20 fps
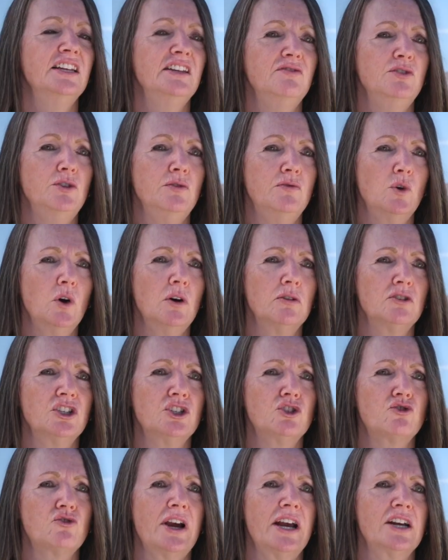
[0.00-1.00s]
if you've got
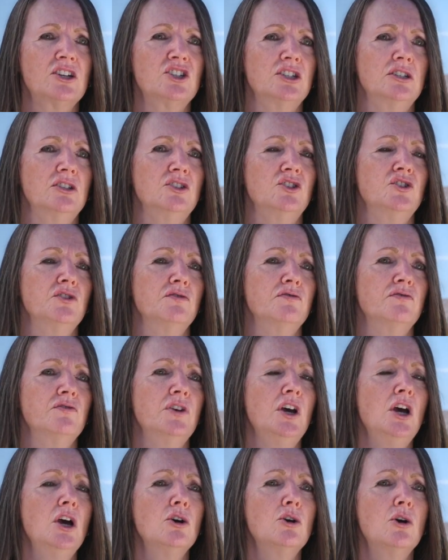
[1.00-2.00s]
distractions of
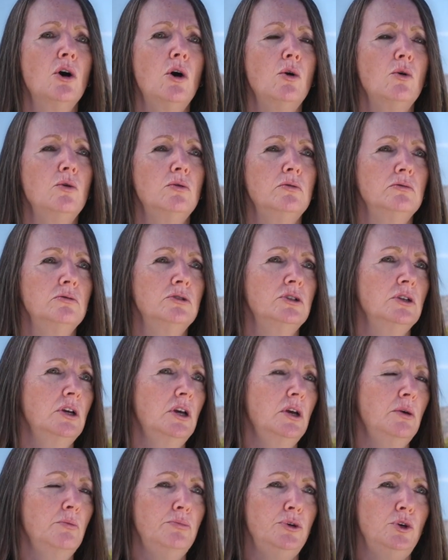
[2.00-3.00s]
cold,
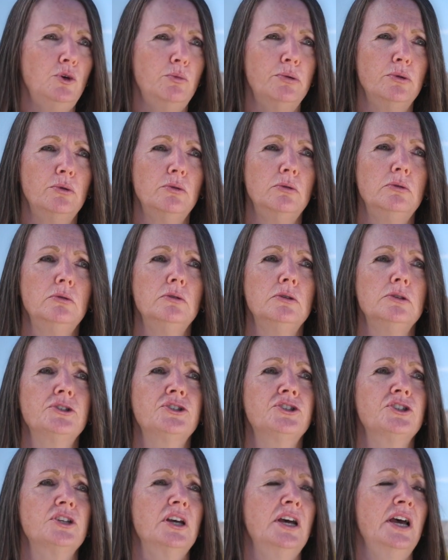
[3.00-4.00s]

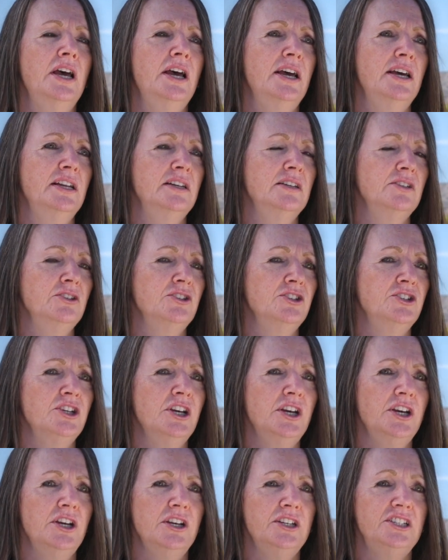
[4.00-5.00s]
pupils and
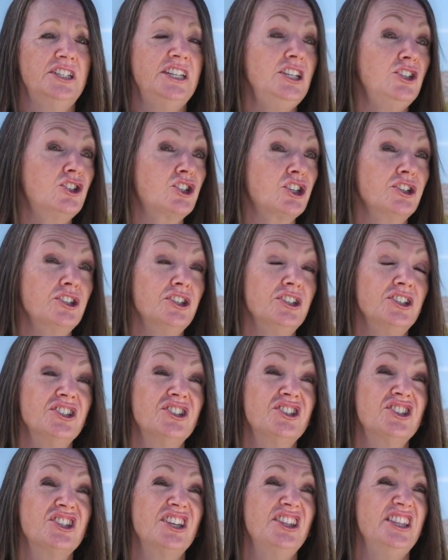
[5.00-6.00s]

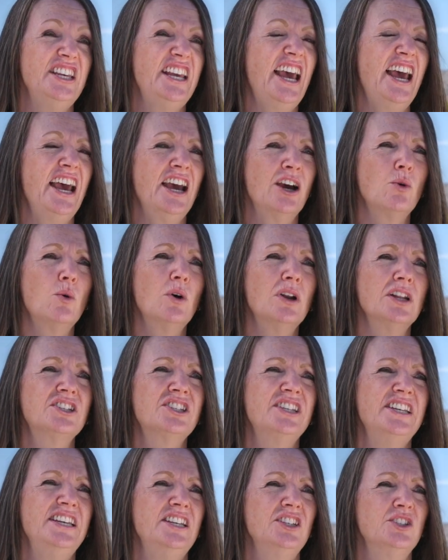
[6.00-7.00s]
teachers and the air
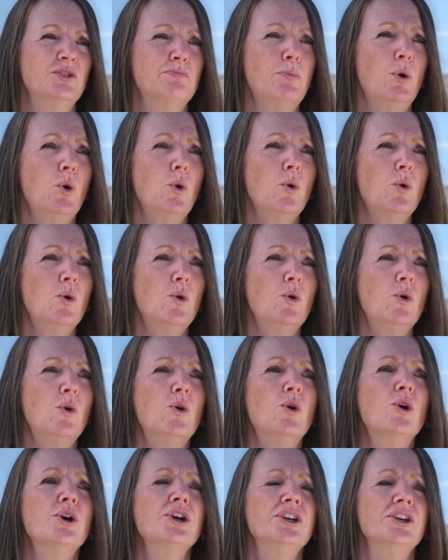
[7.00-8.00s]
quality is
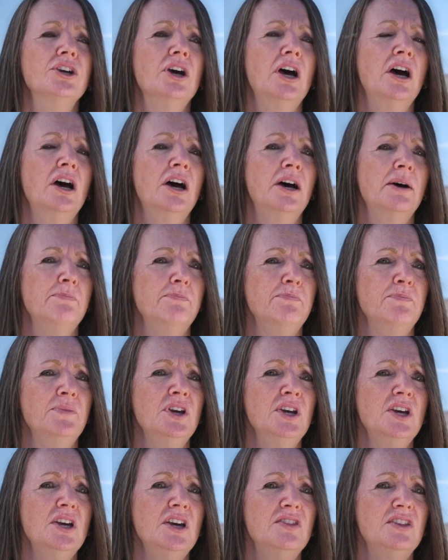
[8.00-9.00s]
poor,
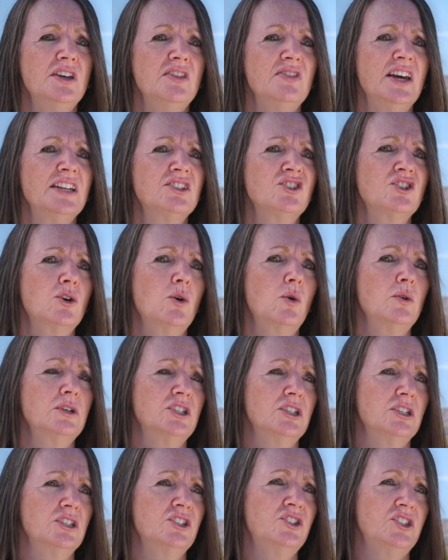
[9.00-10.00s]
then that's going
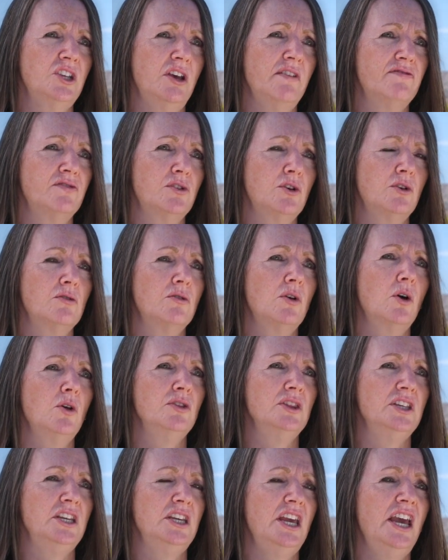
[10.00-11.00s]
to suffer
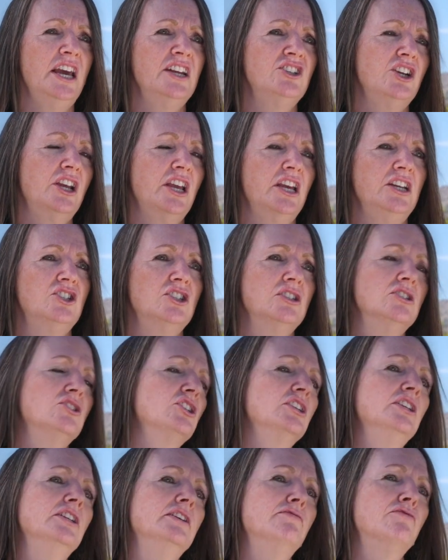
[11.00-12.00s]
on the education
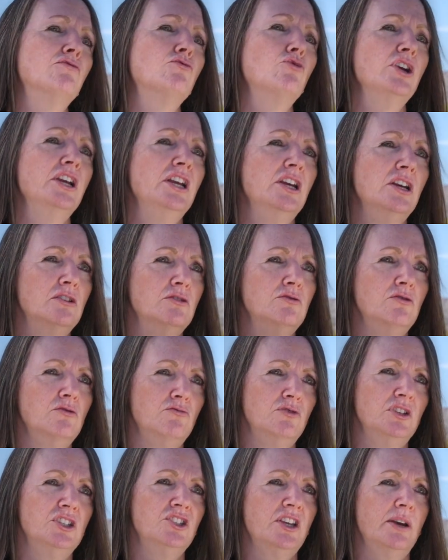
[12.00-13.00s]
delivery
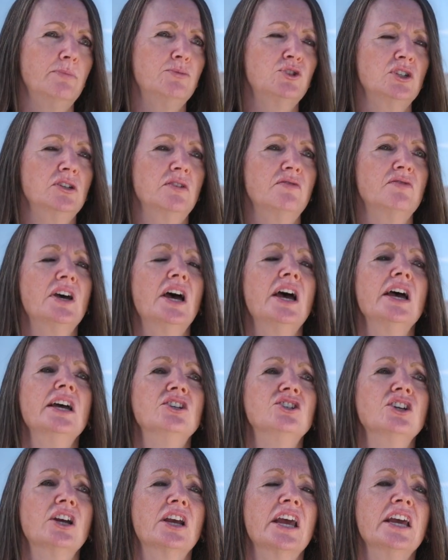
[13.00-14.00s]
and reception of that
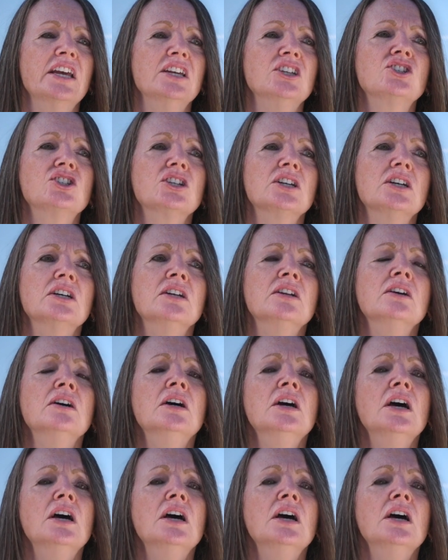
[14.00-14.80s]
education.